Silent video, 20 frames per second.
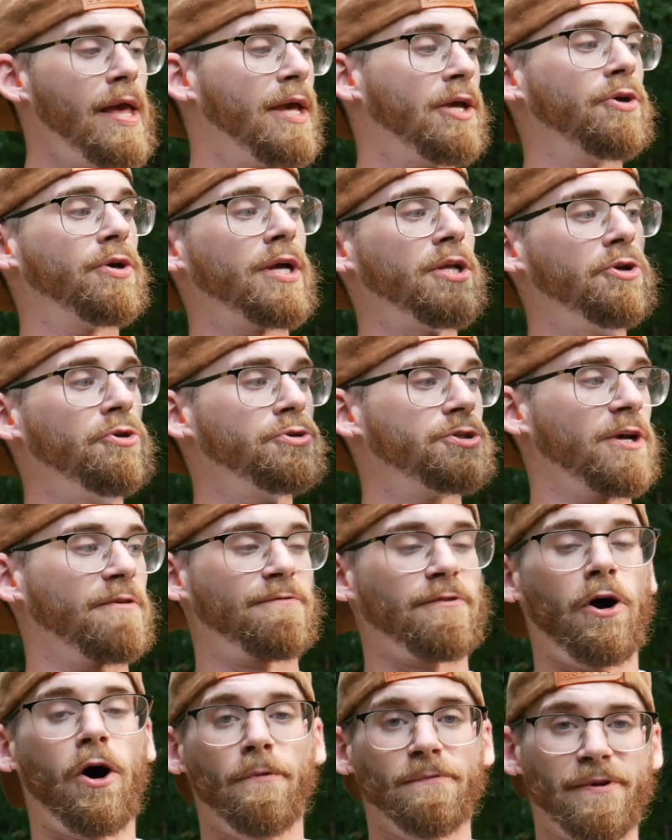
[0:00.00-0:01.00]
You can use it
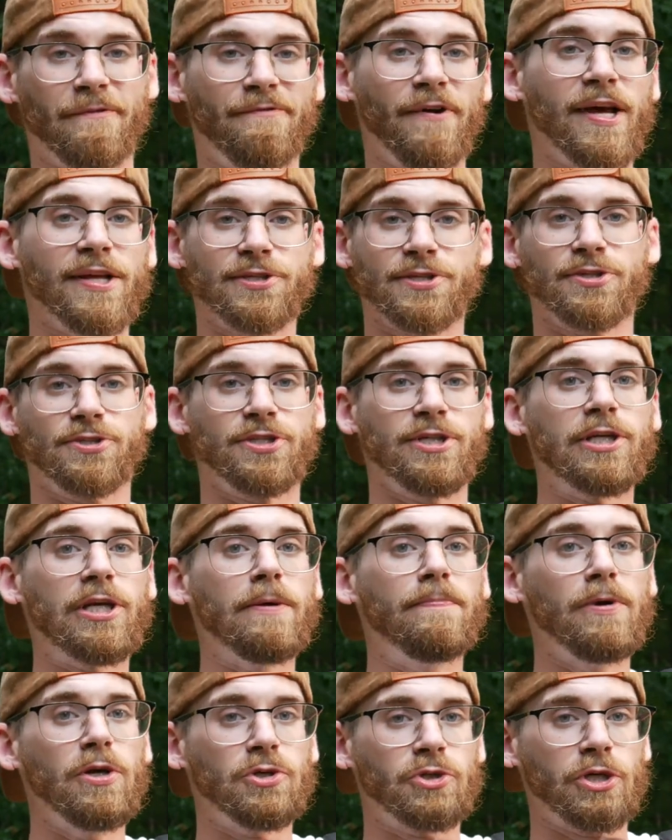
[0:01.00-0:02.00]
for home defense and
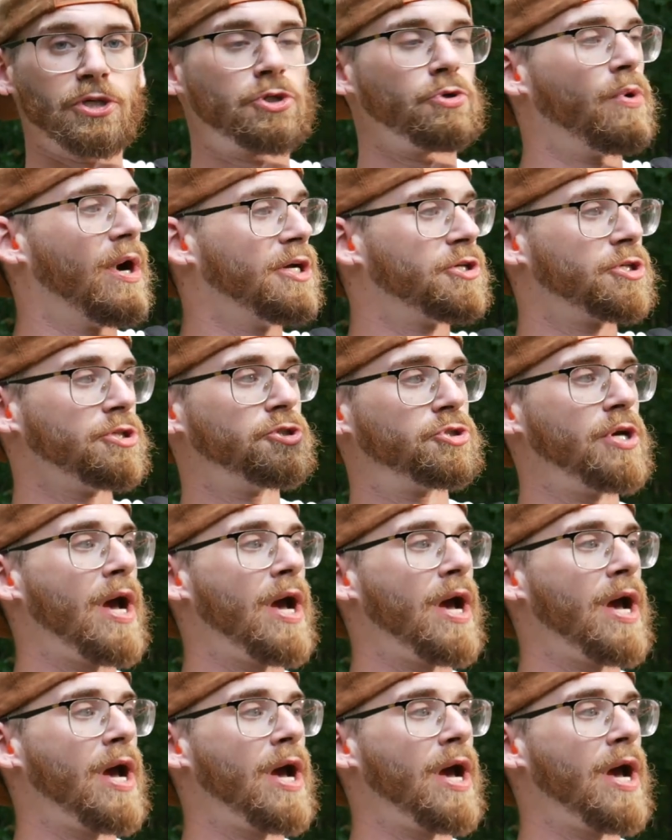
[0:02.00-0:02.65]
CQB situations.